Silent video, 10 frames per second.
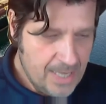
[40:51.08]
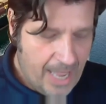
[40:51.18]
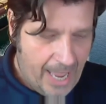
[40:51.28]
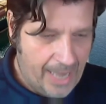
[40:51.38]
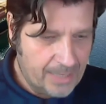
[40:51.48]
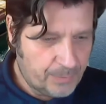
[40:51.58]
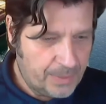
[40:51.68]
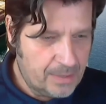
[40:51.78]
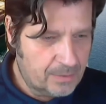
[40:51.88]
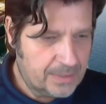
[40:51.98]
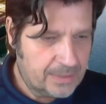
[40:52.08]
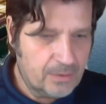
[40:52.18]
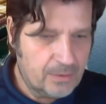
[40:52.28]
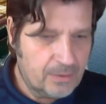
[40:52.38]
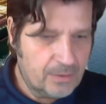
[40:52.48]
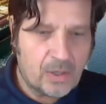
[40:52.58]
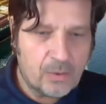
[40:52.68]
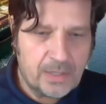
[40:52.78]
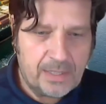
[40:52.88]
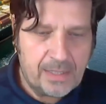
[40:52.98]
And we know that not
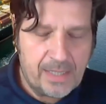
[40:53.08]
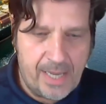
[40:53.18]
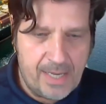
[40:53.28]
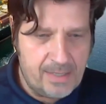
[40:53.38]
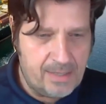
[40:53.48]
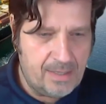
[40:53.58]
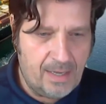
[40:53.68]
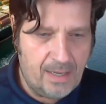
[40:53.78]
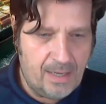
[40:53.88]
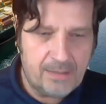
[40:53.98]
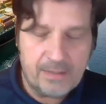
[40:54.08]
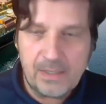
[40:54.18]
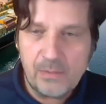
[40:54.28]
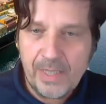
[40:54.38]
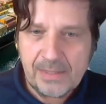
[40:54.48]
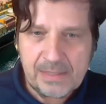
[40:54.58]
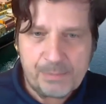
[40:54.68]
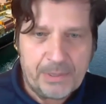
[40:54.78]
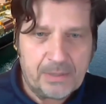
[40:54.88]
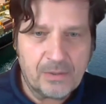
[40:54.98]
only in the US,
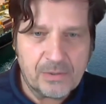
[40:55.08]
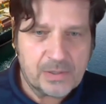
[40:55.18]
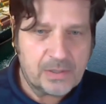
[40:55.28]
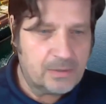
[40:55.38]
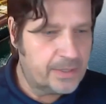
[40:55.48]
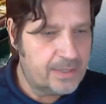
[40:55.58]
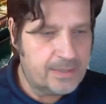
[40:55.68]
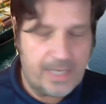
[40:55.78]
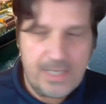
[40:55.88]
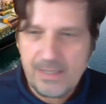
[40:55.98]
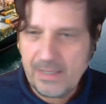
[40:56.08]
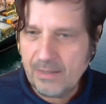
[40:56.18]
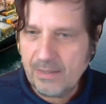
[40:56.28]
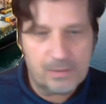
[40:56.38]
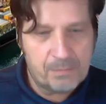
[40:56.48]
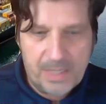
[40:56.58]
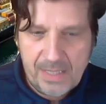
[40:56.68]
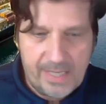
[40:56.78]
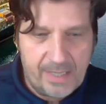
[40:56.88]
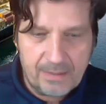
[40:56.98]
but also in India or in
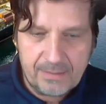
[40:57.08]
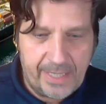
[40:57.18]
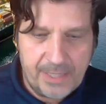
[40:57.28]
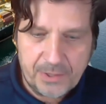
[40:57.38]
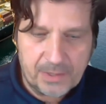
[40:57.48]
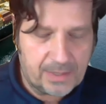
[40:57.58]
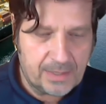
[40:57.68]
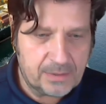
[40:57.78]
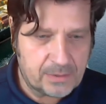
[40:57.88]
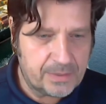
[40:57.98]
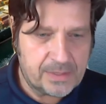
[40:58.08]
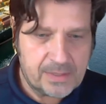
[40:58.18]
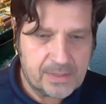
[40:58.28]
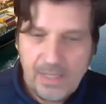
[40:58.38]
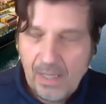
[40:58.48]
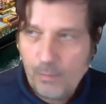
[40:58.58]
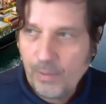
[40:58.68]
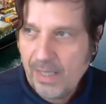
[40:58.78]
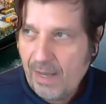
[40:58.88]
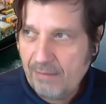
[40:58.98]
many other Asian countries, we
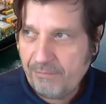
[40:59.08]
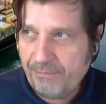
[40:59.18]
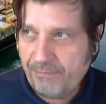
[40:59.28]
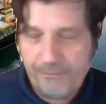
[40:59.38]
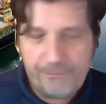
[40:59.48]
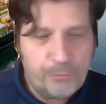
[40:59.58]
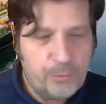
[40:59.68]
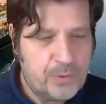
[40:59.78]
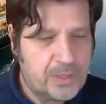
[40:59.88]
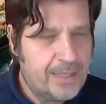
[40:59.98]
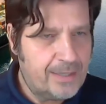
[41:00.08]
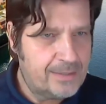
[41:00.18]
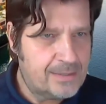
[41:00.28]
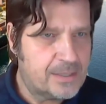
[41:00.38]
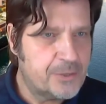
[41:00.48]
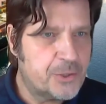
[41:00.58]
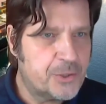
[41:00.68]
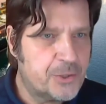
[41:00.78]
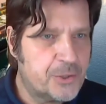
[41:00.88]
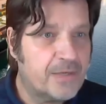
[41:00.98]
have food lines in
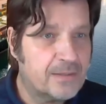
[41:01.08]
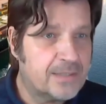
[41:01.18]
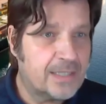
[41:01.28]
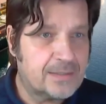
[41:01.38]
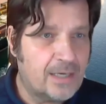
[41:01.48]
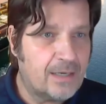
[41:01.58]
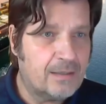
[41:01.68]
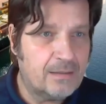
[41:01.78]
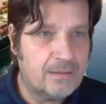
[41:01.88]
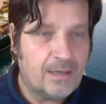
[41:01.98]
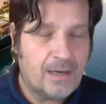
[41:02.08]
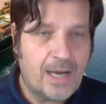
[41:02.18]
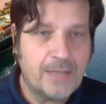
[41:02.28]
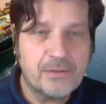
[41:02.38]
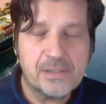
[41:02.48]
Geneva that are hundreds